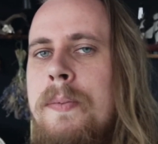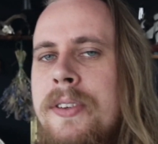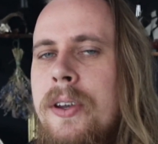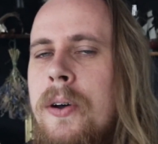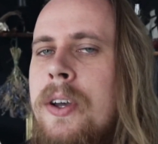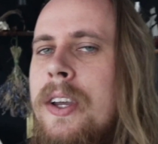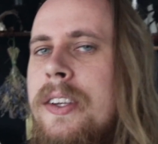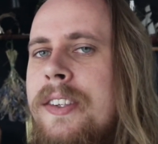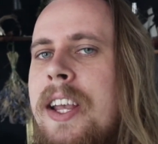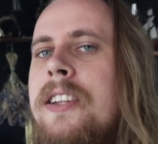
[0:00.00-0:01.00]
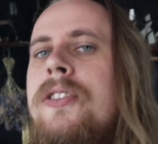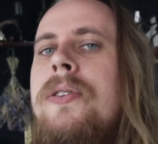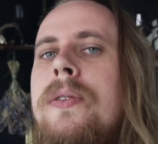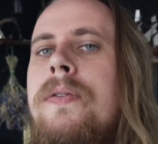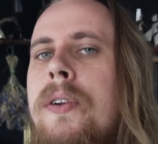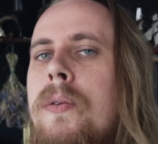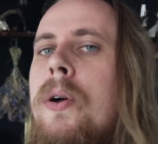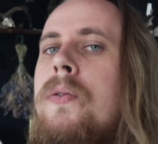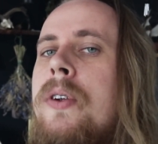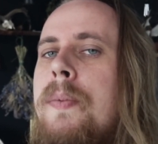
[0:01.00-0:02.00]
So stay tuned for
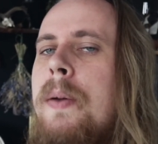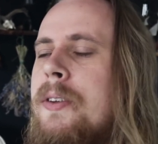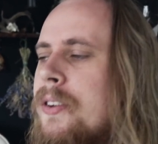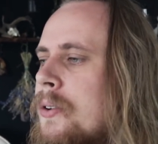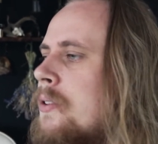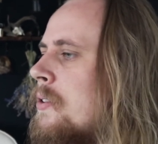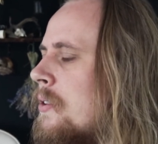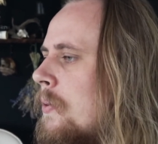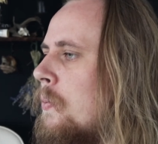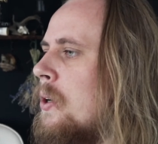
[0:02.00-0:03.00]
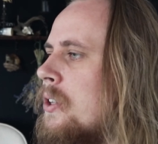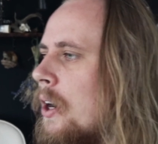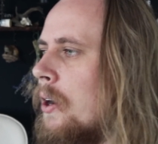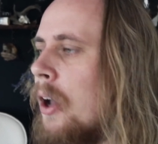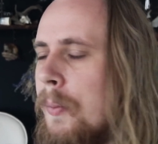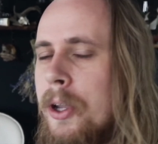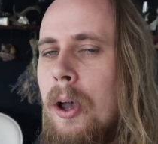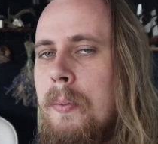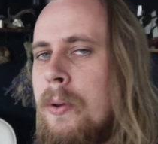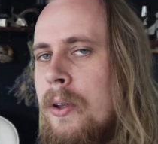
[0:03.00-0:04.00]
road trip episodes, which are coming
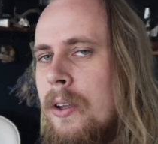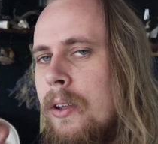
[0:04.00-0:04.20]
up